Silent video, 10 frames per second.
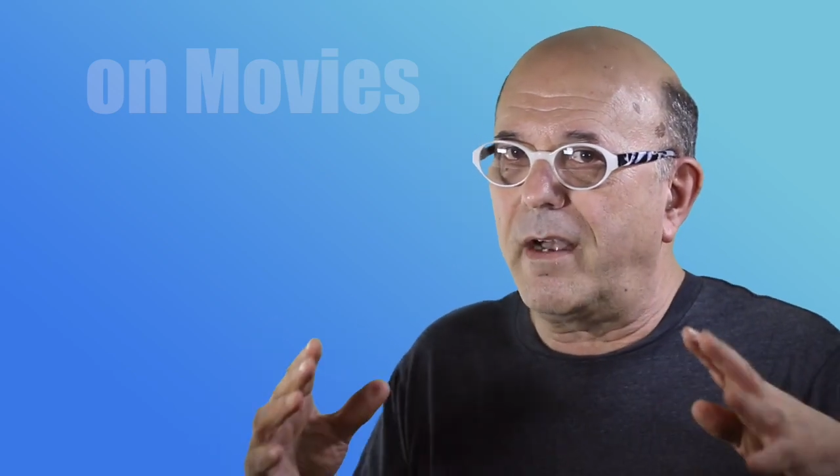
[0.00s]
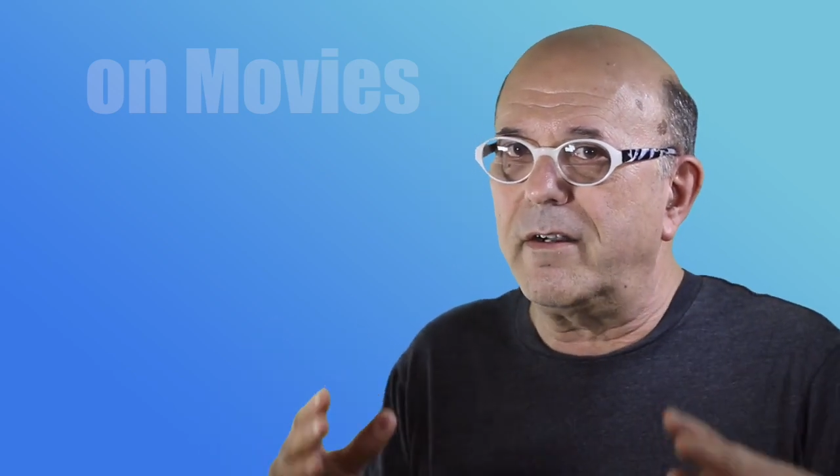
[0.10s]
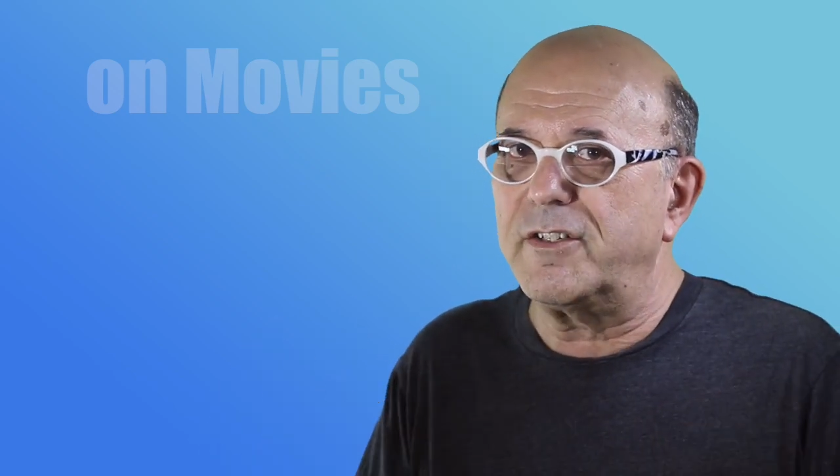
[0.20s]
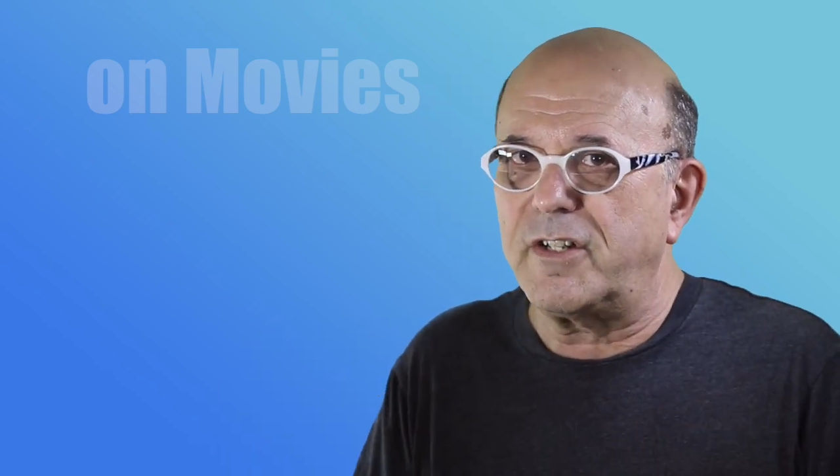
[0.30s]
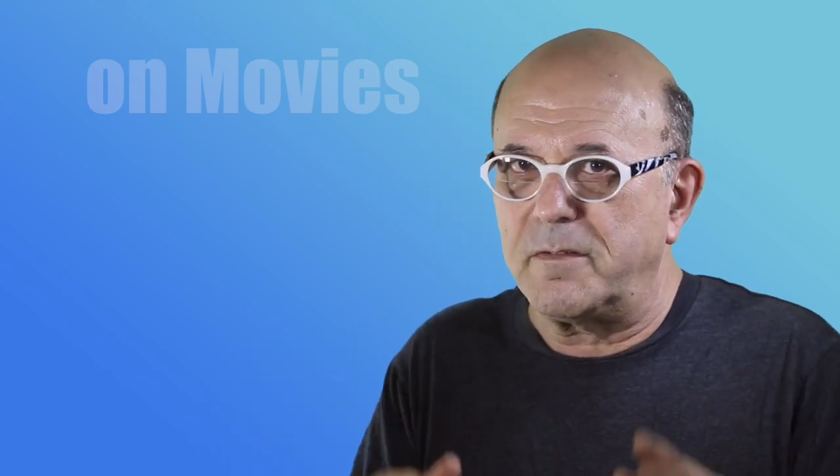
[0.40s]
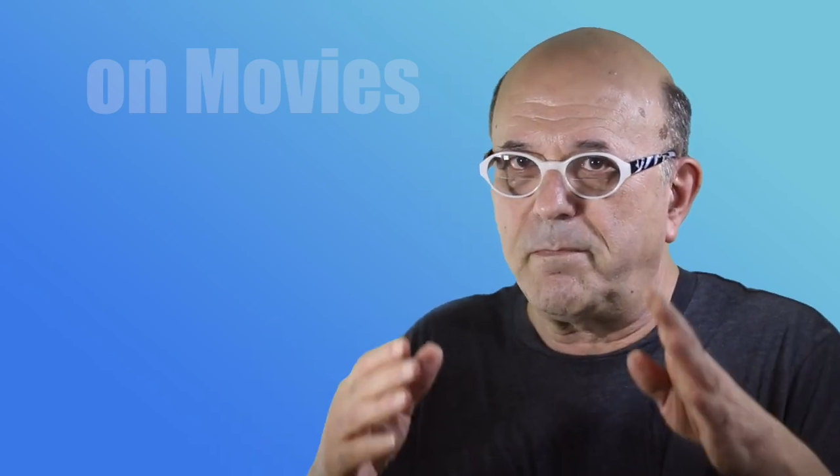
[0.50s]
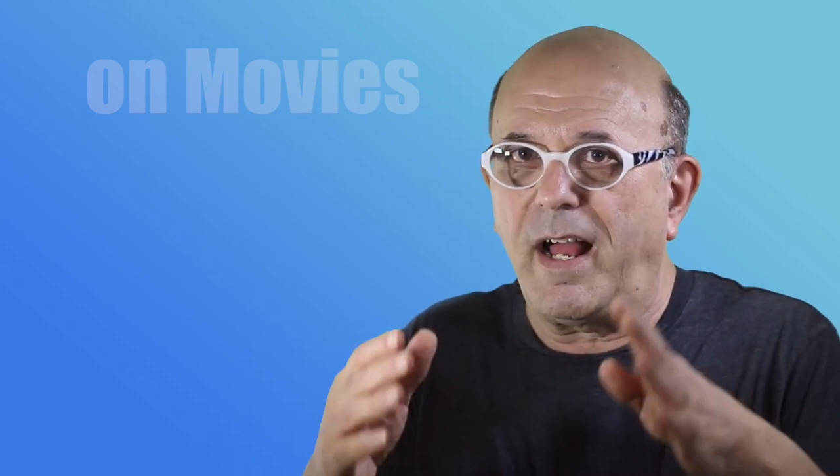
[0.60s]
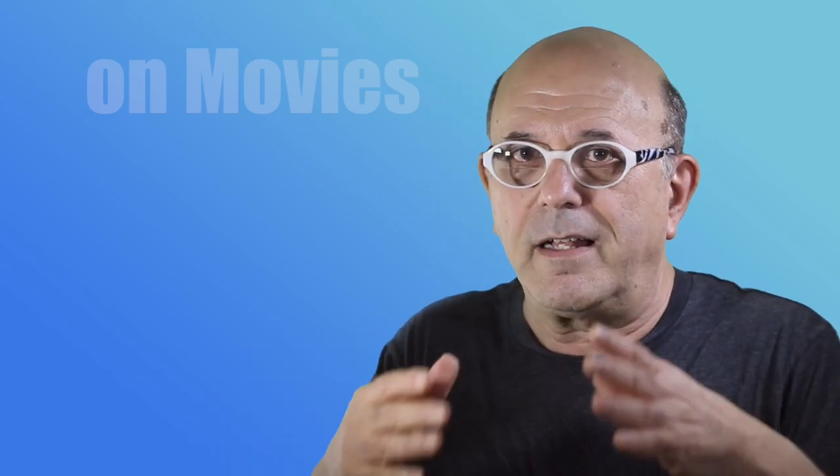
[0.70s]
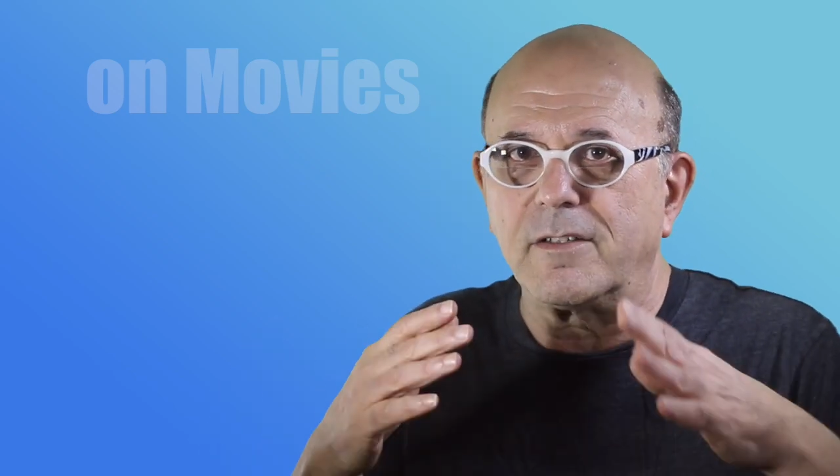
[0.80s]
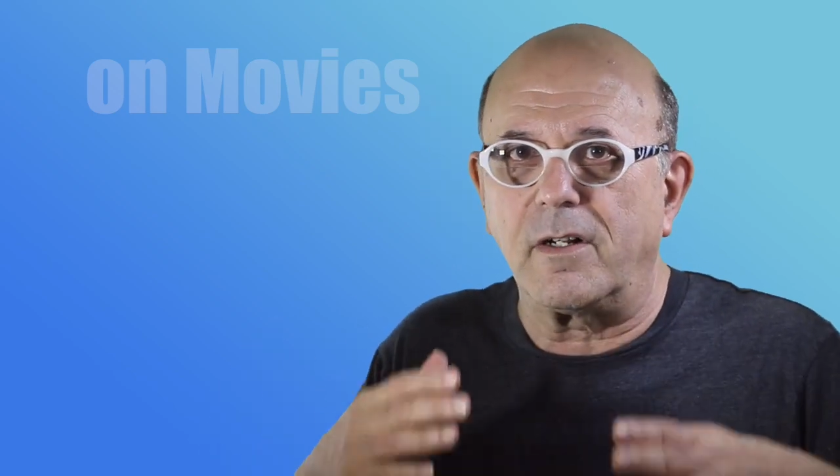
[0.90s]
Merhige just
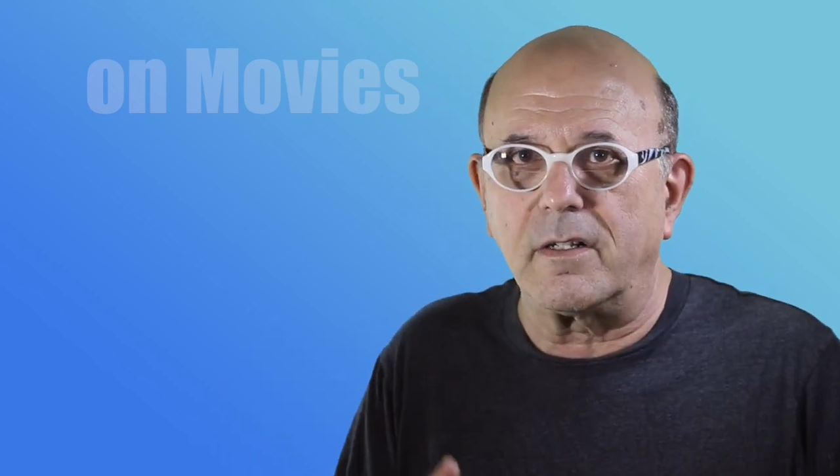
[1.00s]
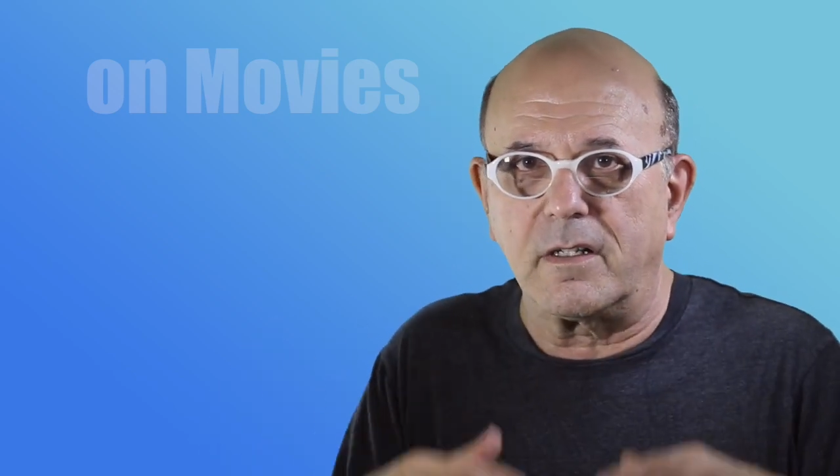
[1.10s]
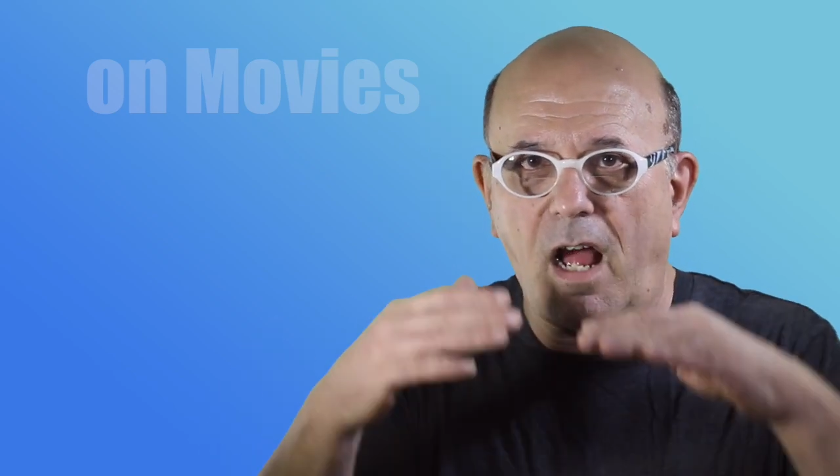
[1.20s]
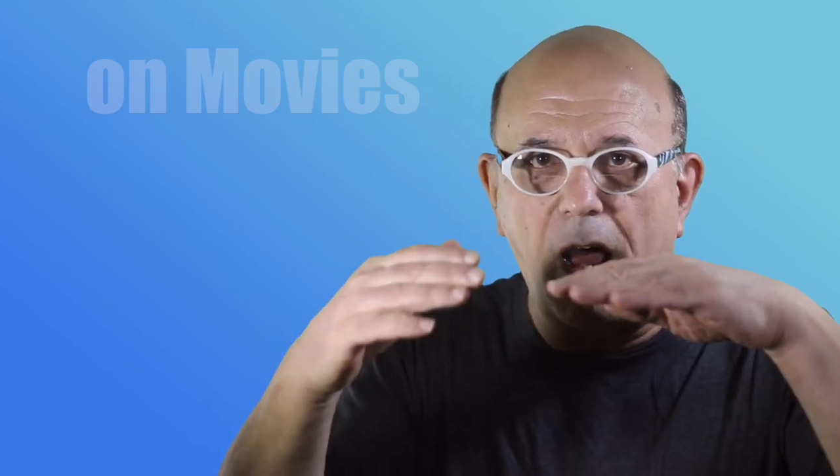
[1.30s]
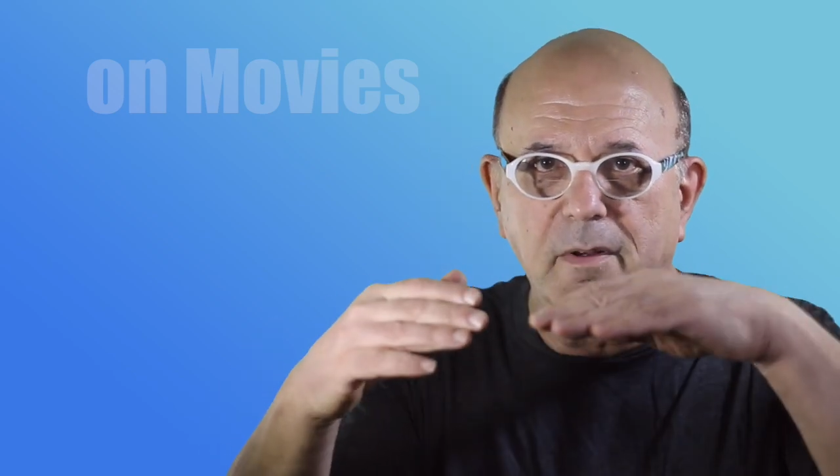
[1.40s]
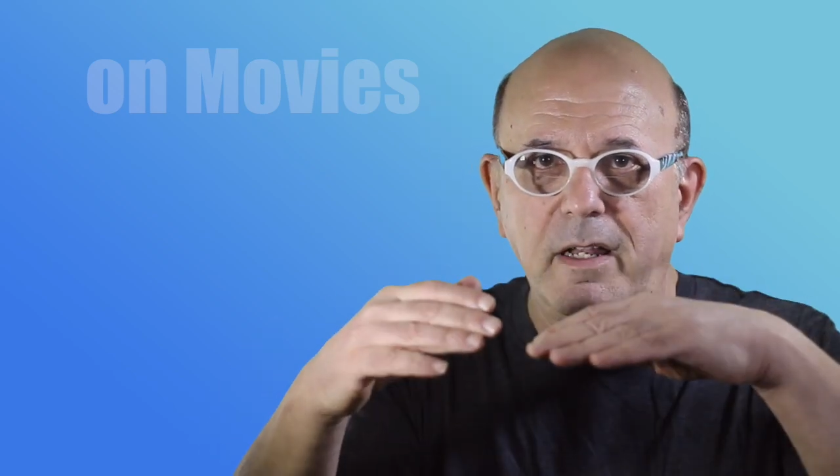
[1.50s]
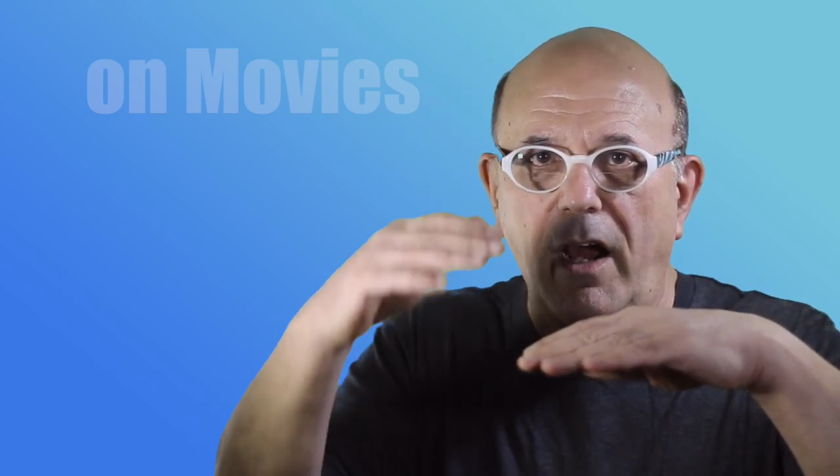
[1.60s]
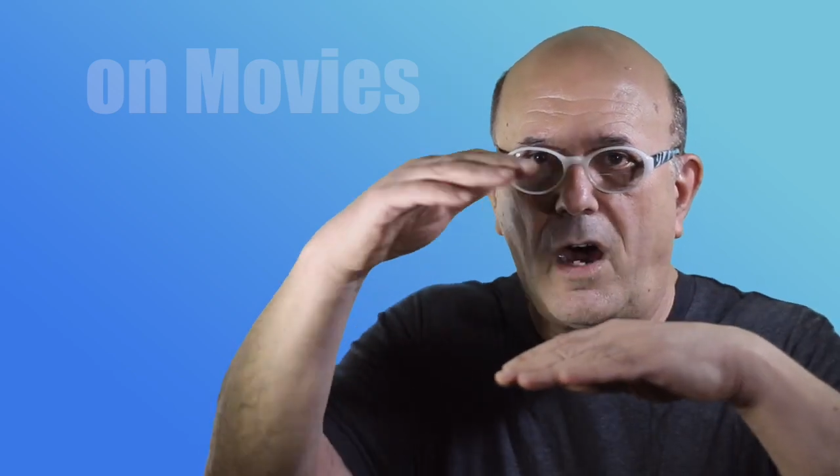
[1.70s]
piles on comedy,